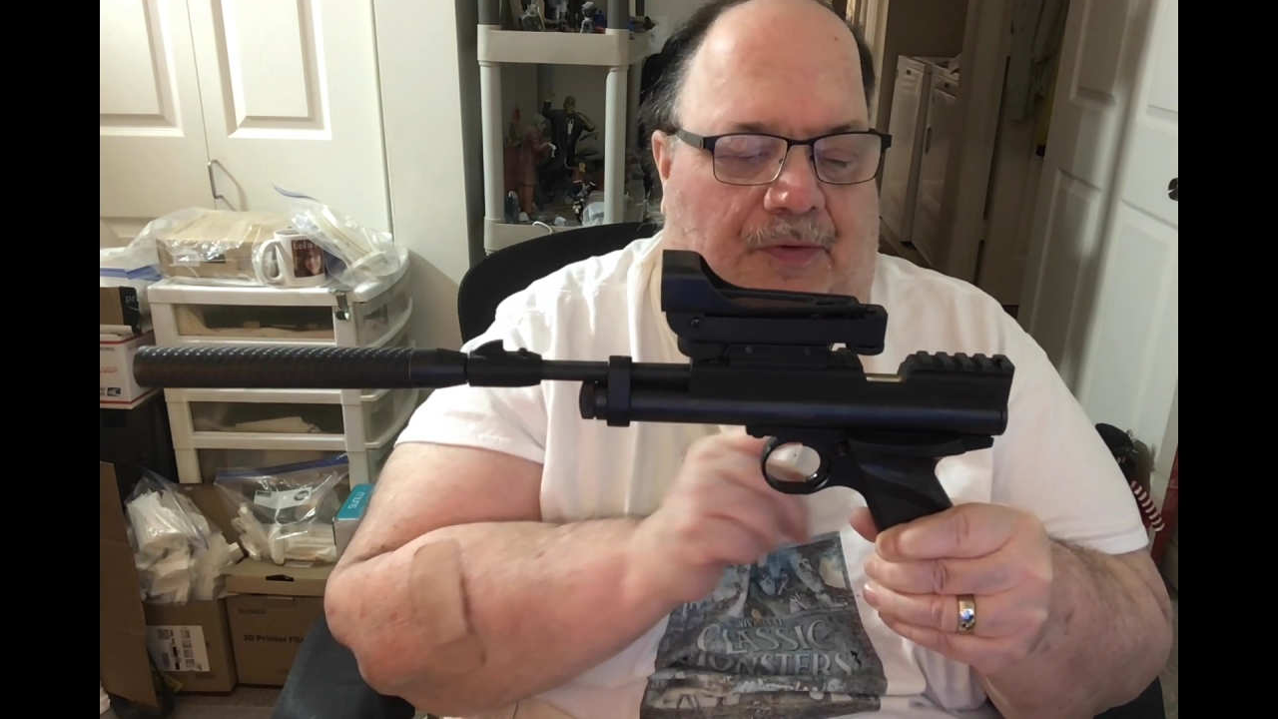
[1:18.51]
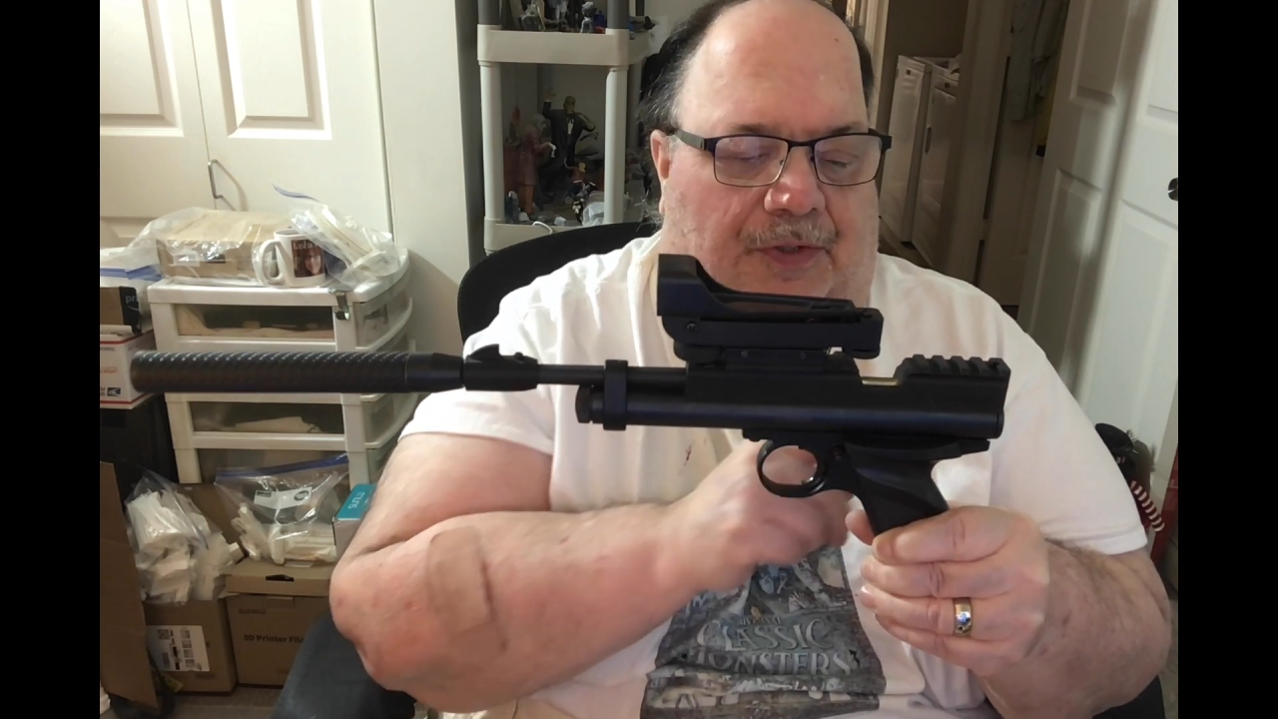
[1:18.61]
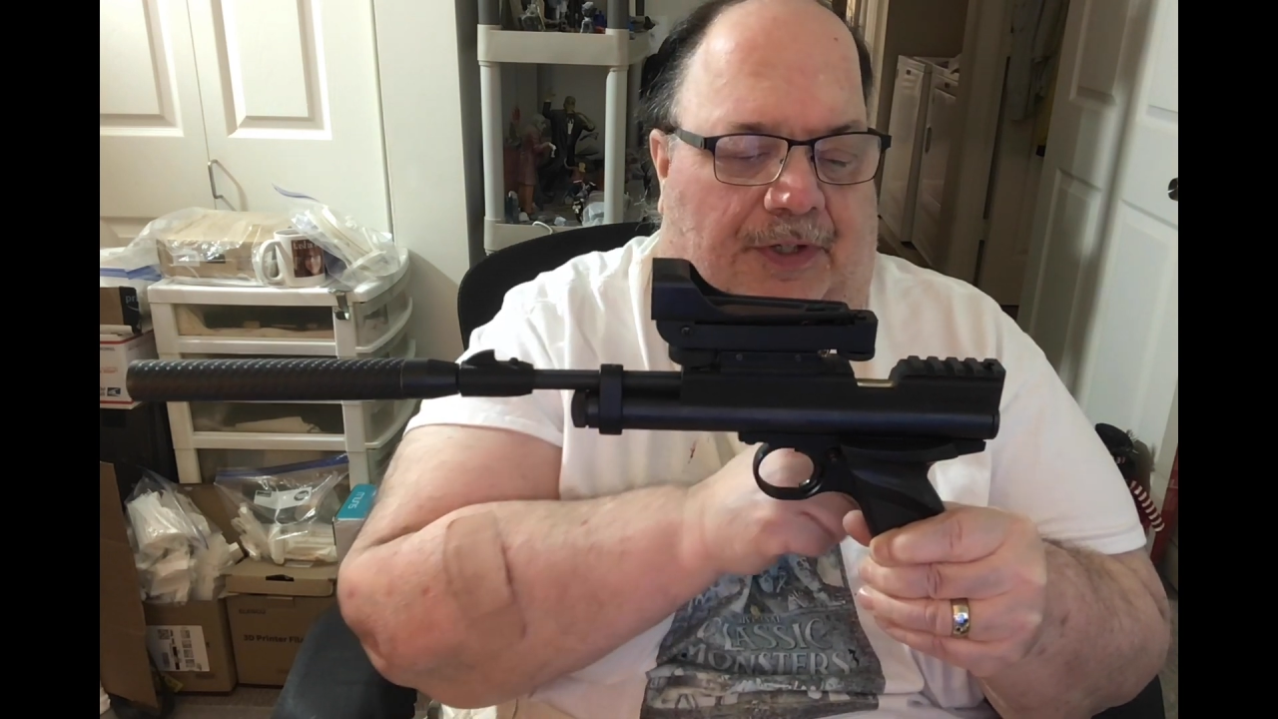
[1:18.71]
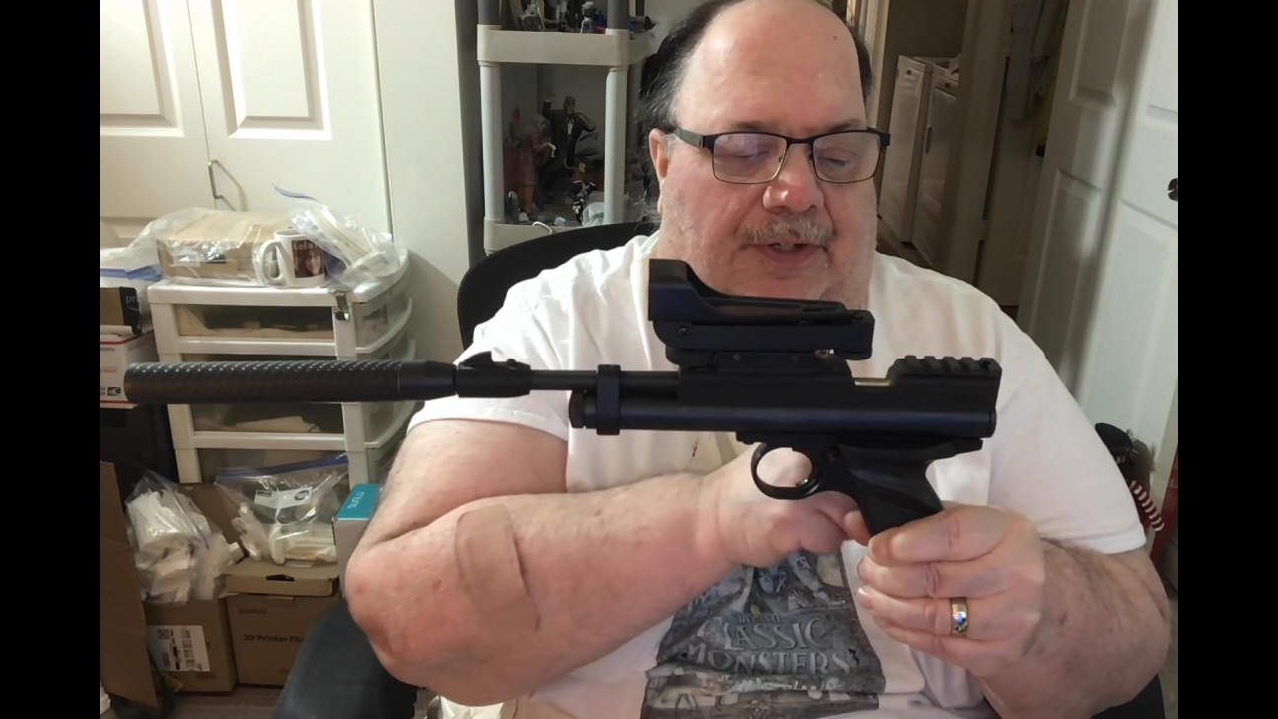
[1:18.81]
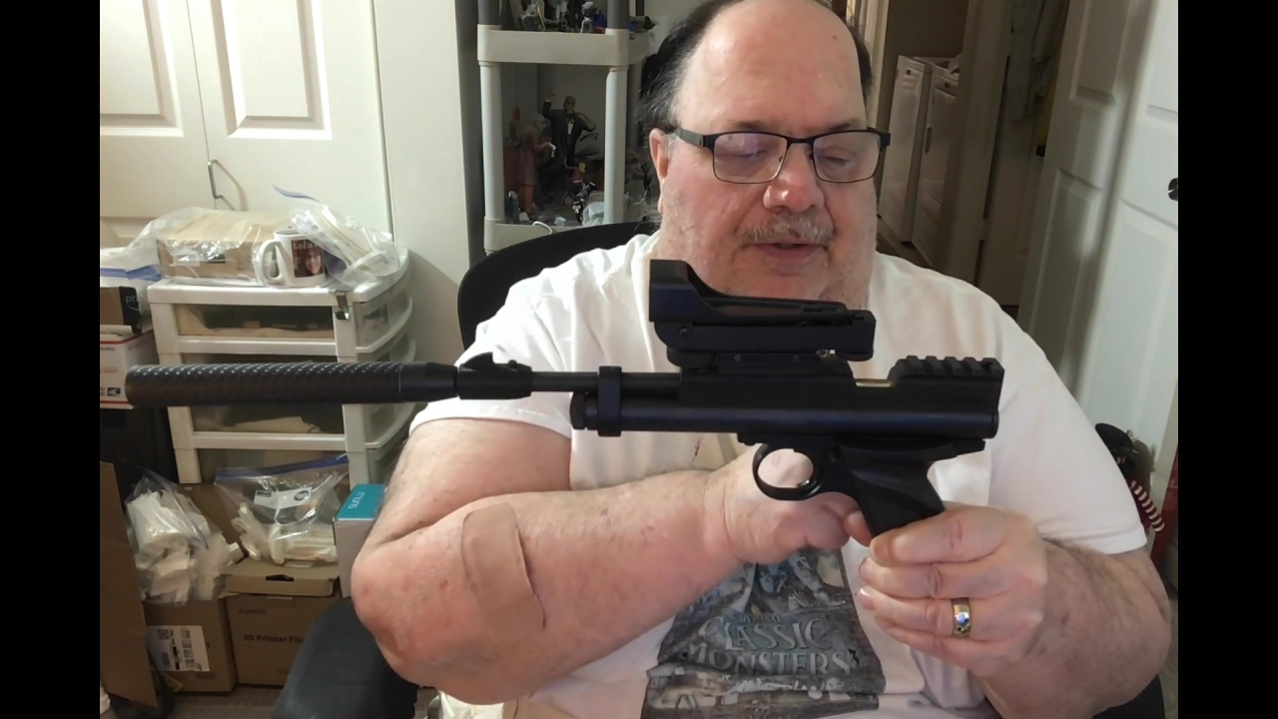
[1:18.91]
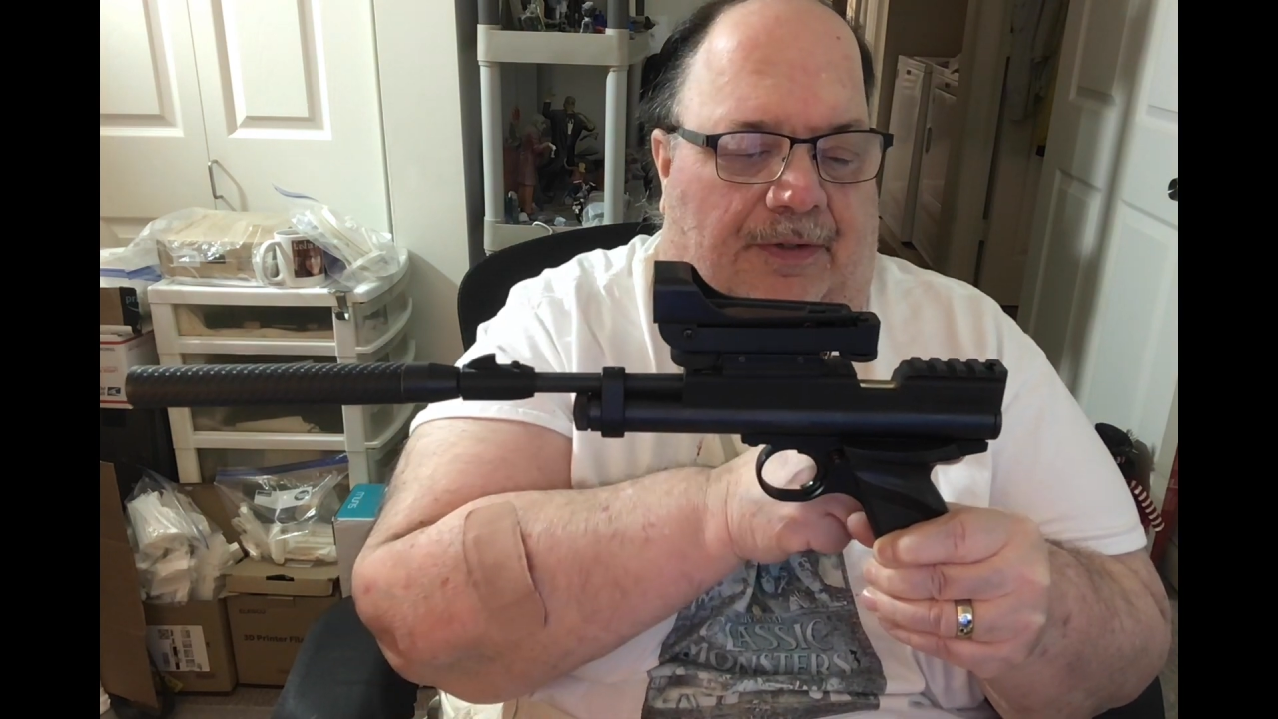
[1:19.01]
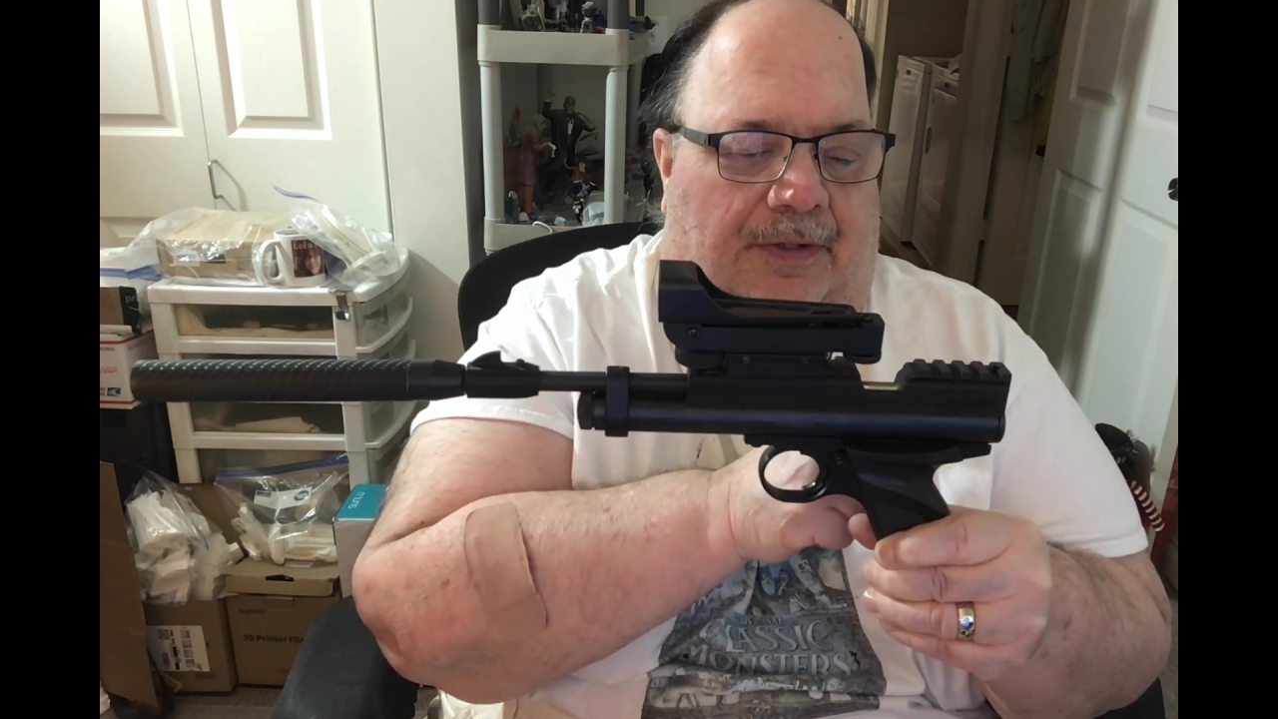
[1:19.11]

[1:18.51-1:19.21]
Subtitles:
here,